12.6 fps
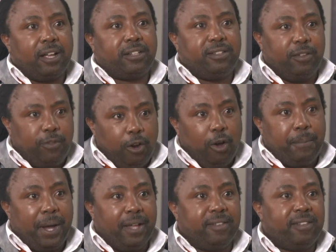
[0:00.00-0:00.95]

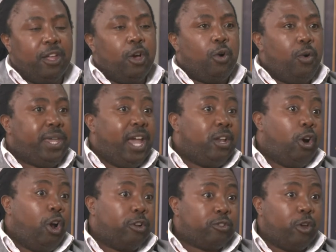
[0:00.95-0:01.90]
developers who can
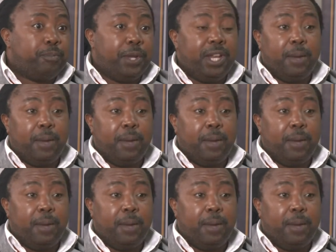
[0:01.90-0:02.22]
also be in